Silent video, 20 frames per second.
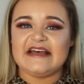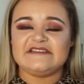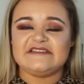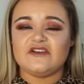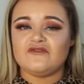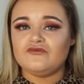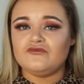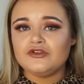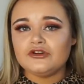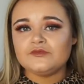as
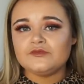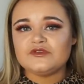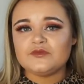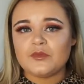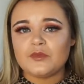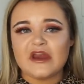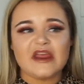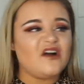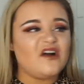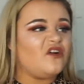a room
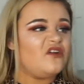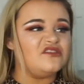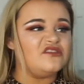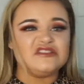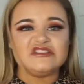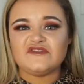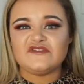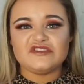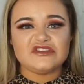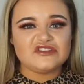spray or
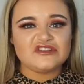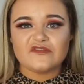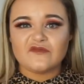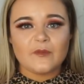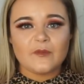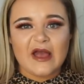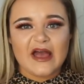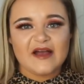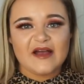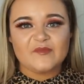just to shove
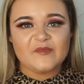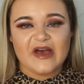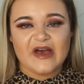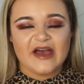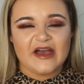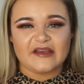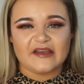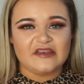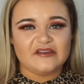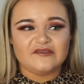in my
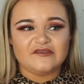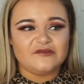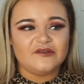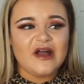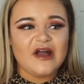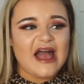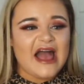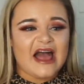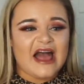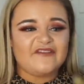handbag, you know.